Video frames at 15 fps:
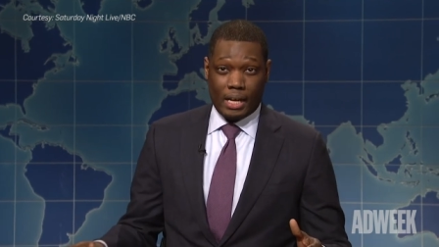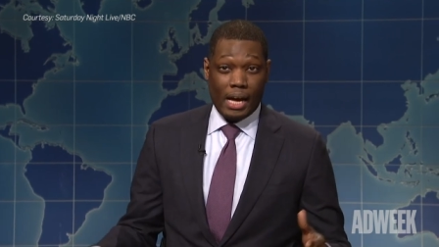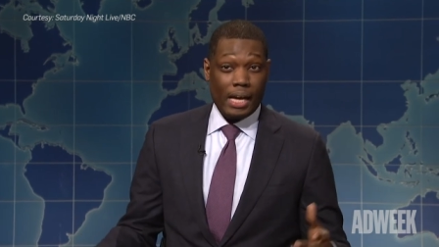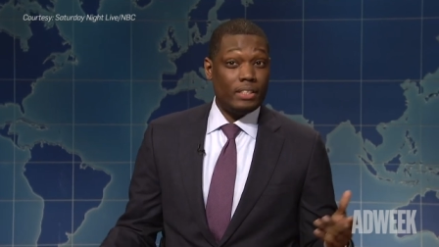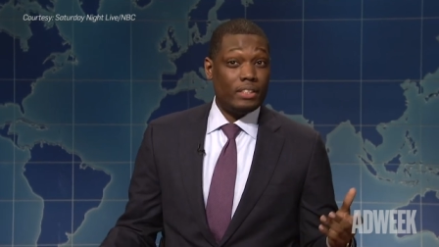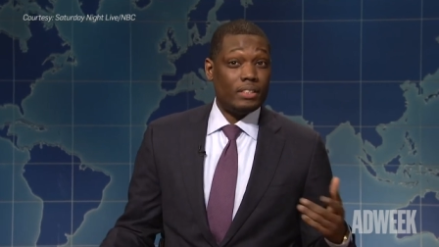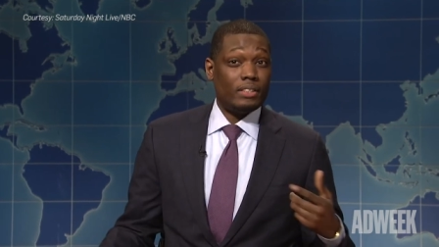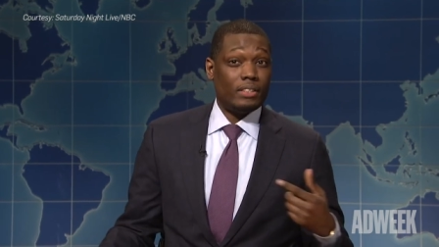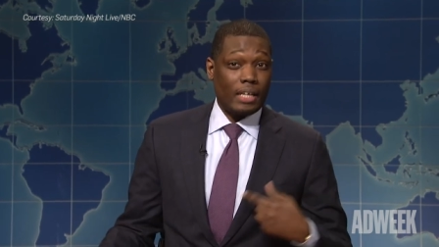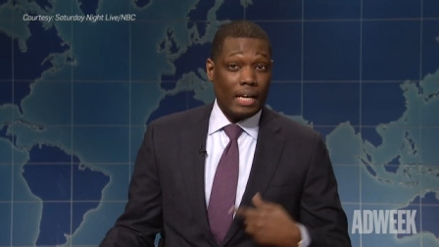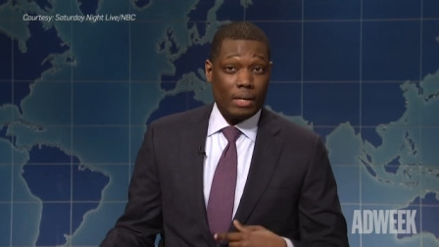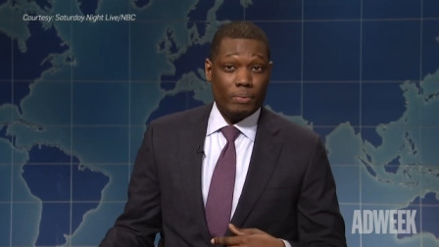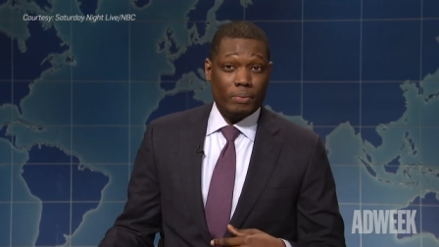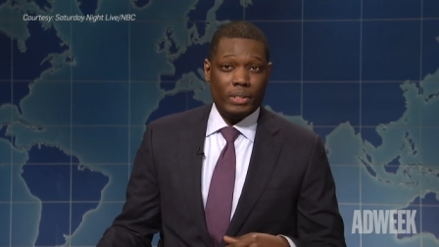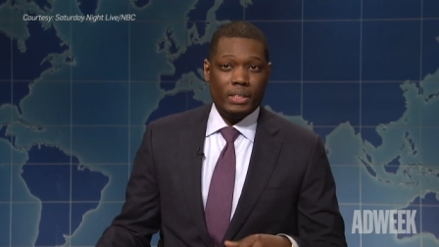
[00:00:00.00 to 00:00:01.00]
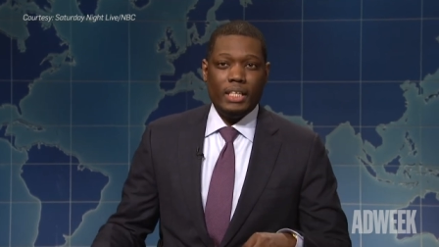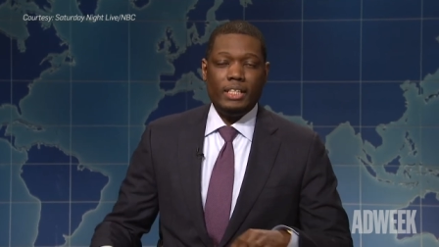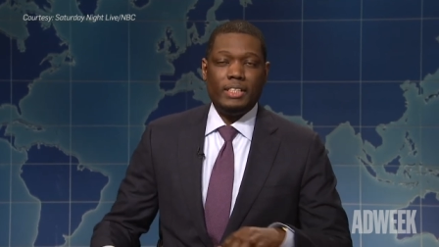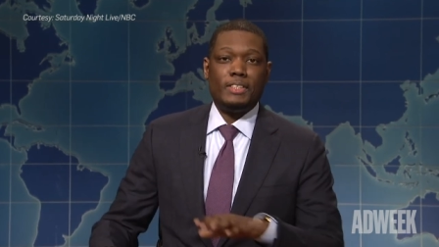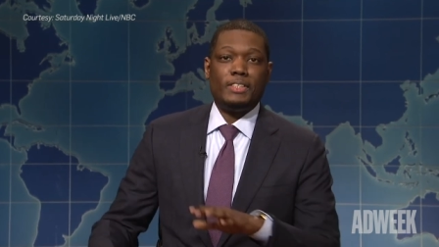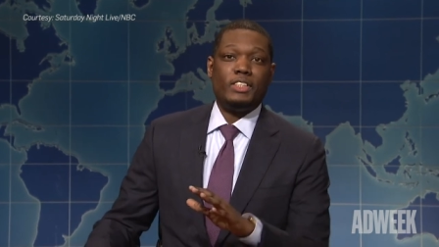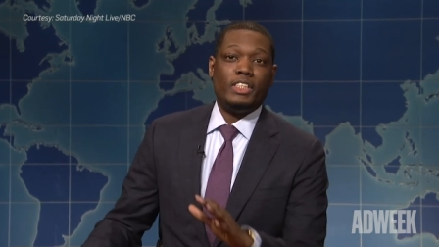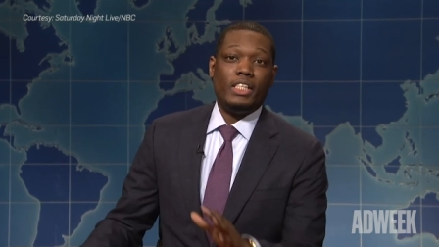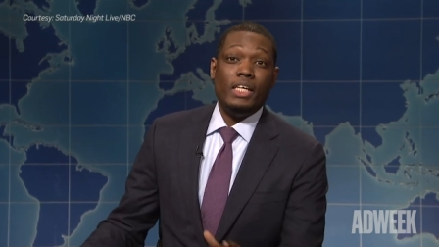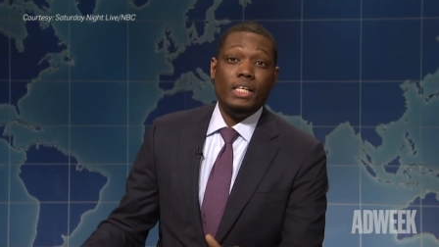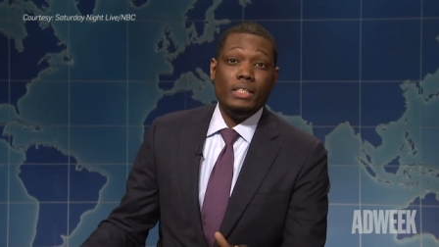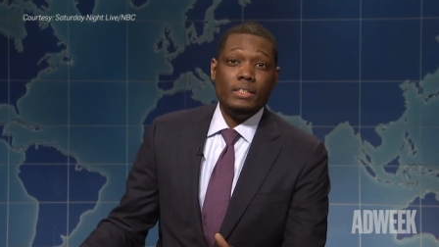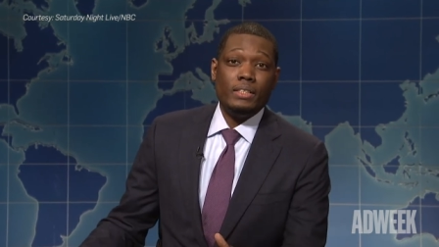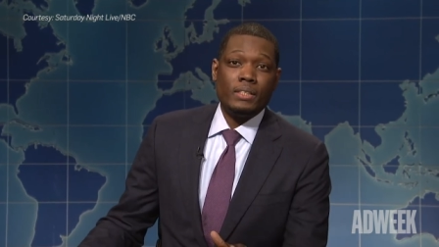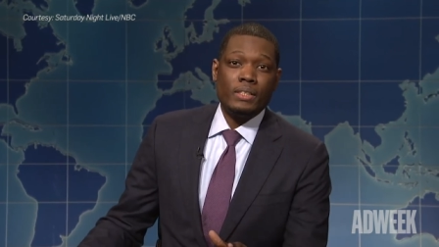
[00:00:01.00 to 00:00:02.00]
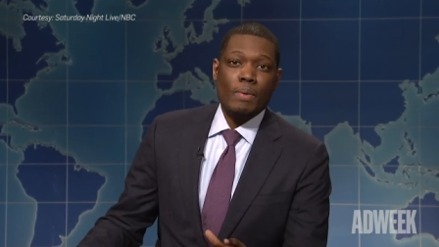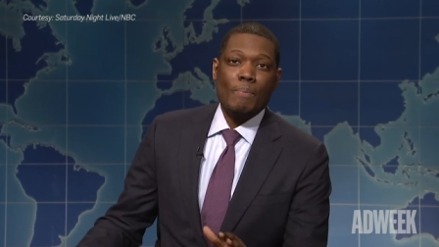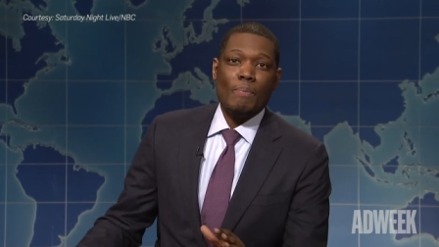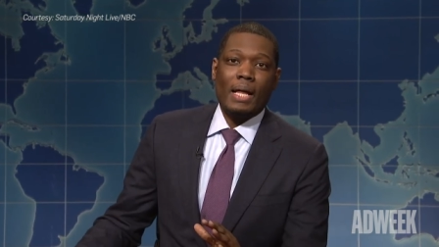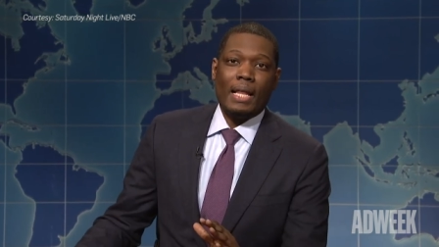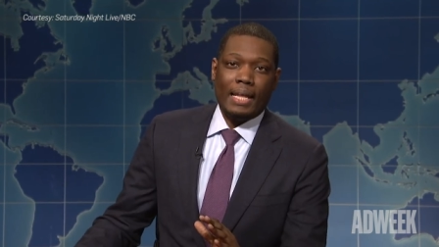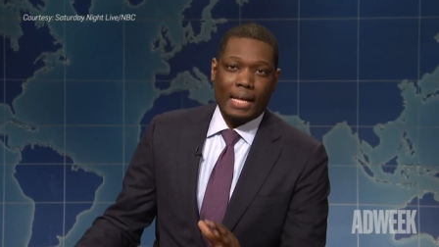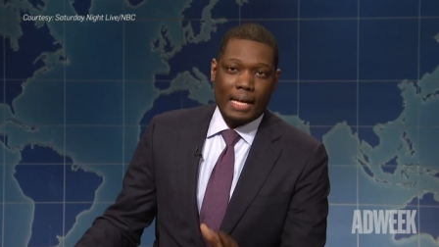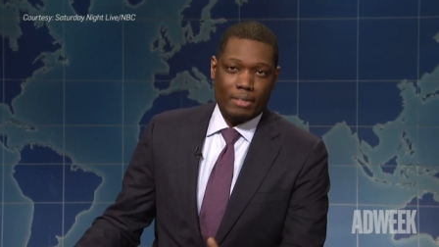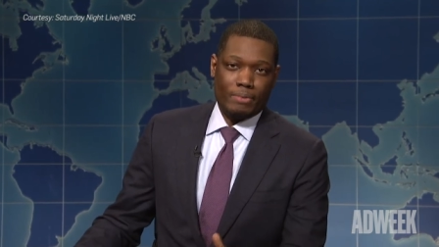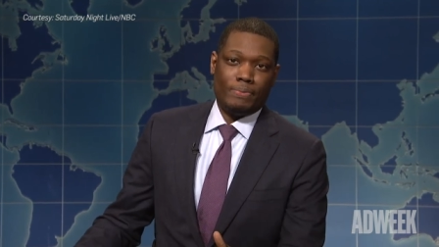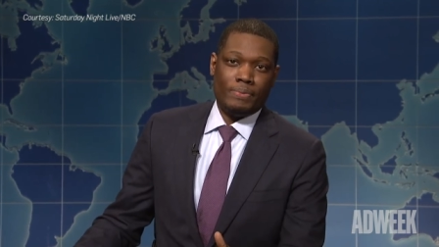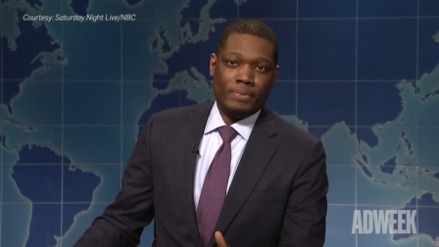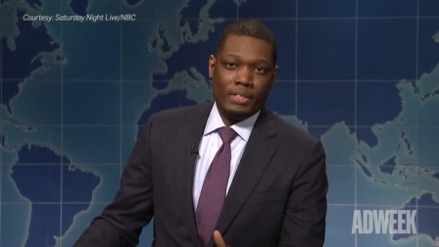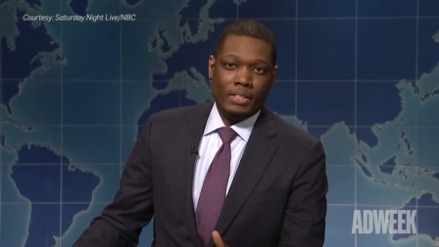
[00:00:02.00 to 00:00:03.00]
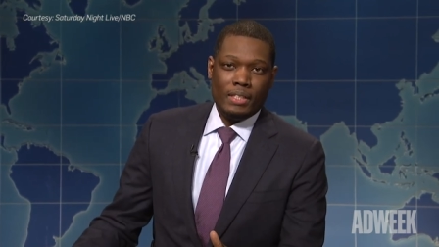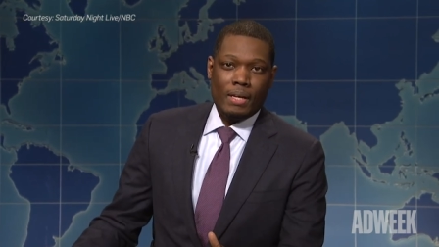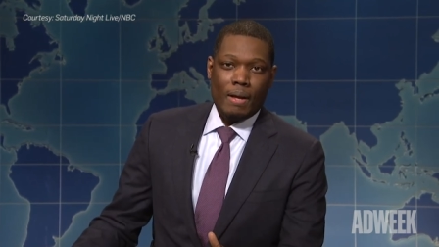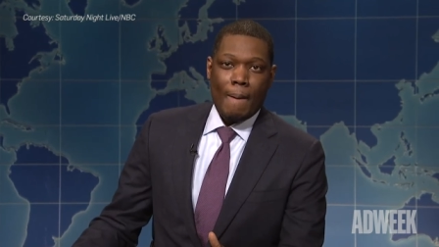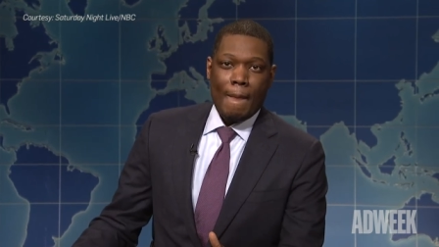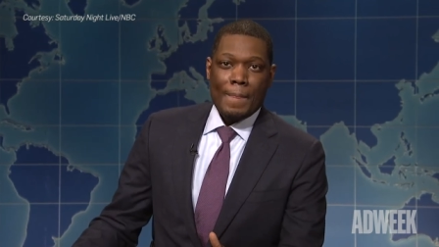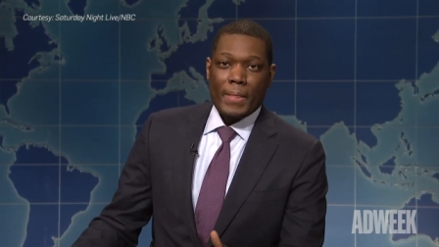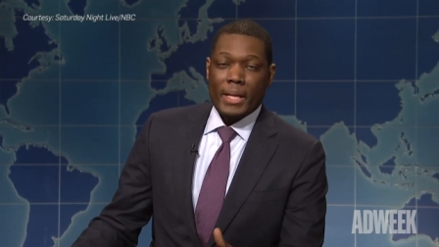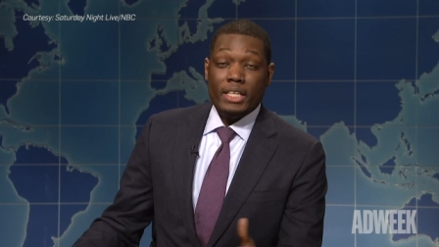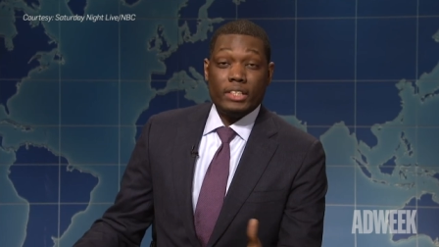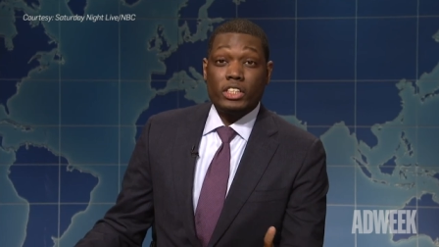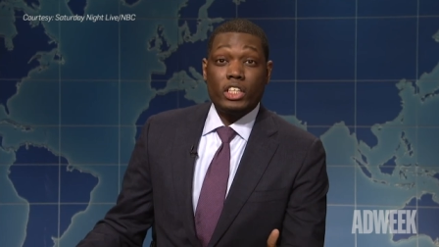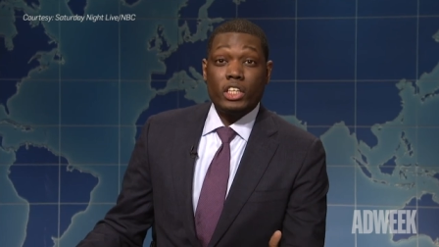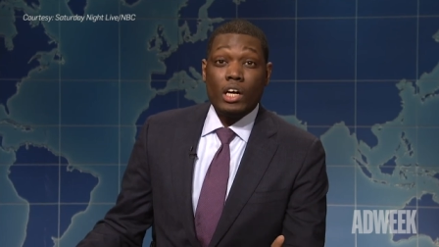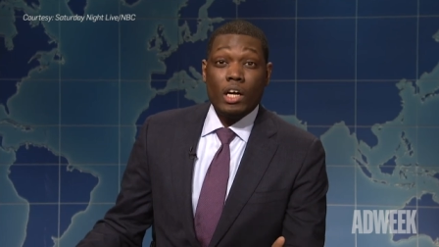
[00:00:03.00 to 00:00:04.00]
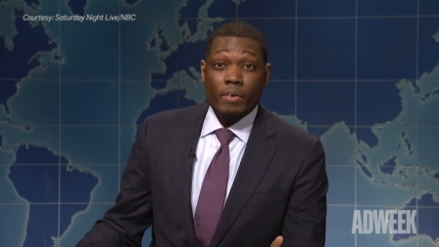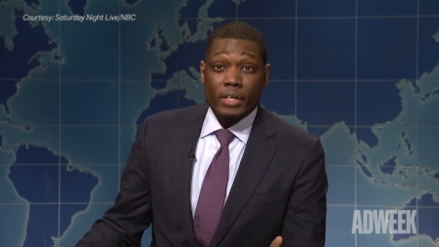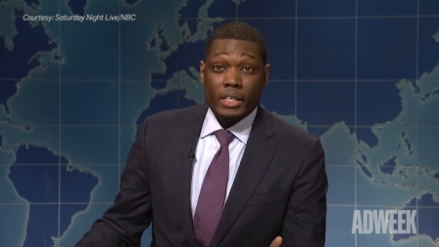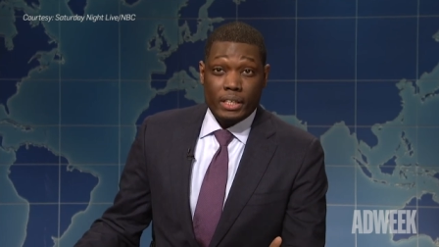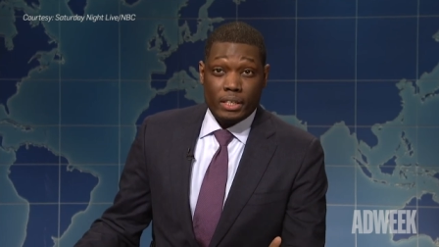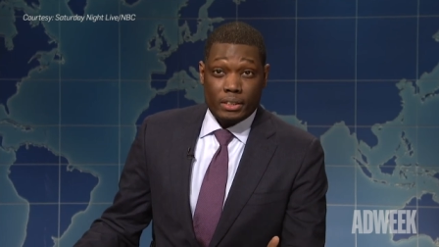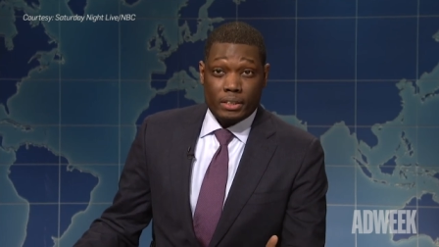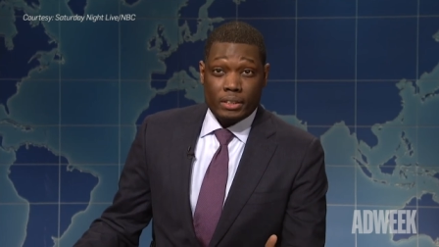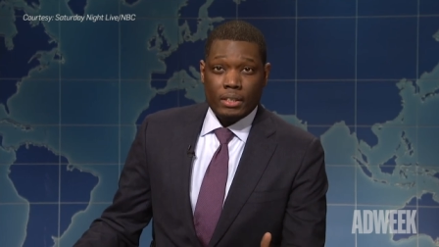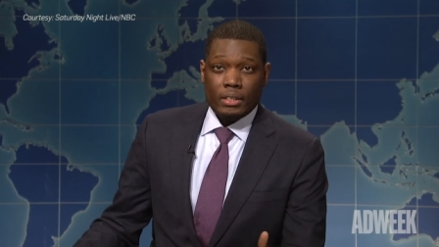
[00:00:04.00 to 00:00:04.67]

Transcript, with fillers: I just got one and it's changed my life. It's glorious.